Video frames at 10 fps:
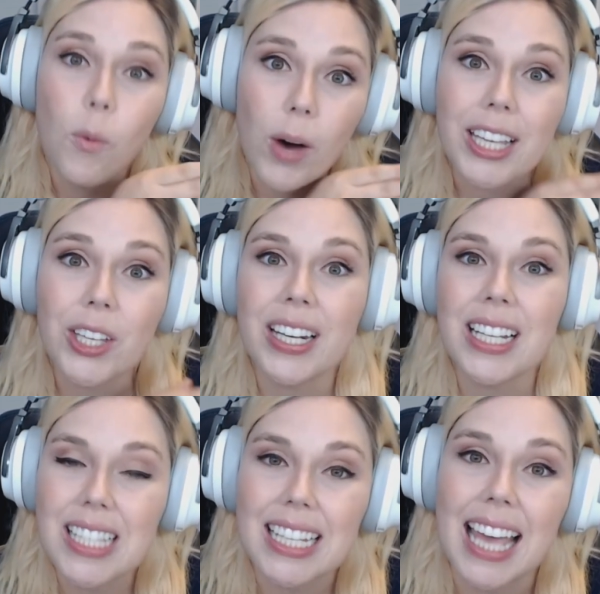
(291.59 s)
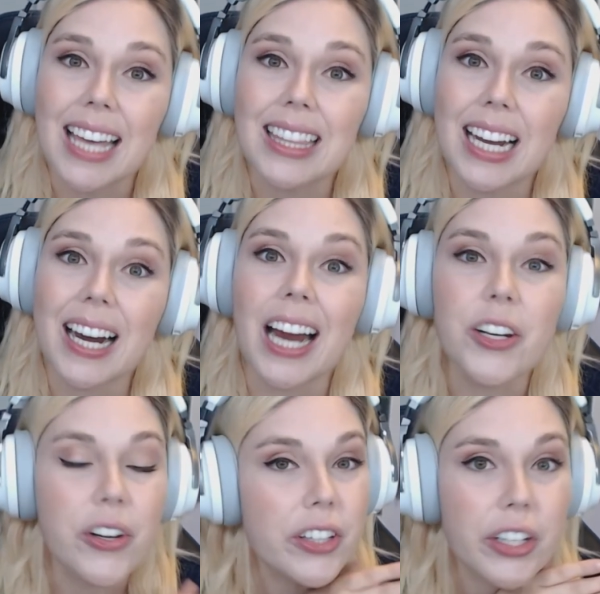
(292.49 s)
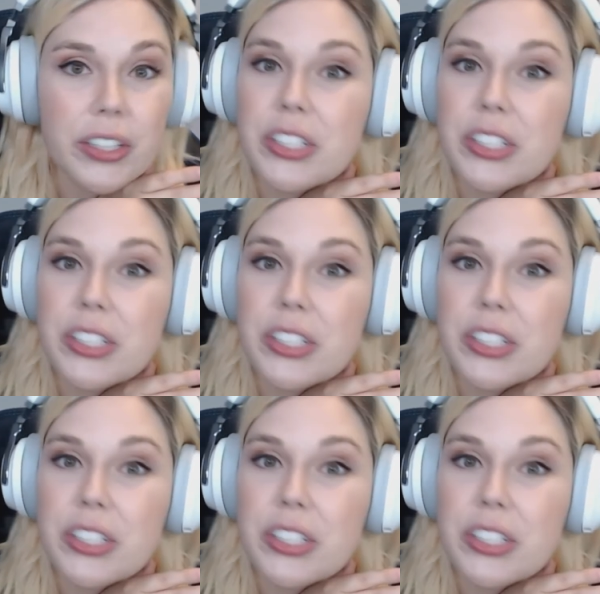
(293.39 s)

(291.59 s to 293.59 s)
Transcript: what you need to get there, and you're going to